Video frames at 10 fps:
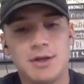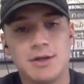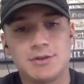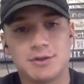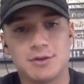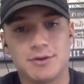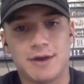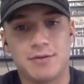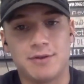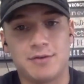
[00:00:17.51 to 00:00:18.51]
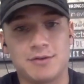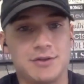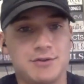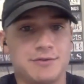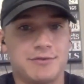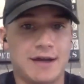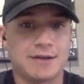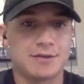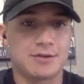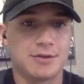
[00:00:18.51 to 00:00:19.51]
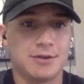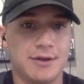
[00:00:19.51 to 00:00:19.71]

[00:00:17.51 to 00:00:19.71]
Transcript: So that was a huge factor.